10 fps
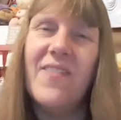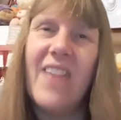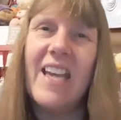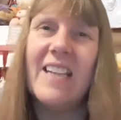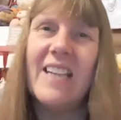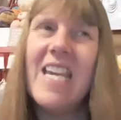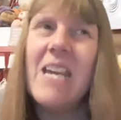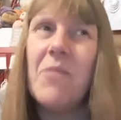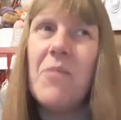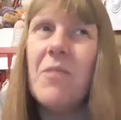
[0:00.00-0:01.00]
they're going to
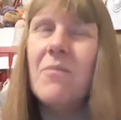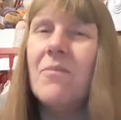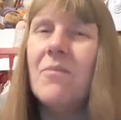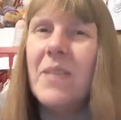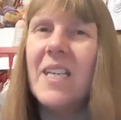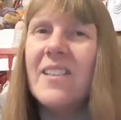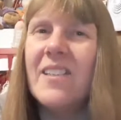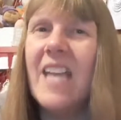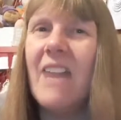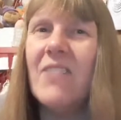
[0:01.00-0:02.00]
keep them
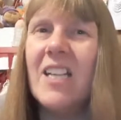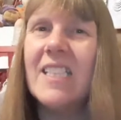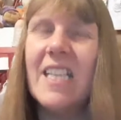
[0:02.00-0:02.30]
because they haven't had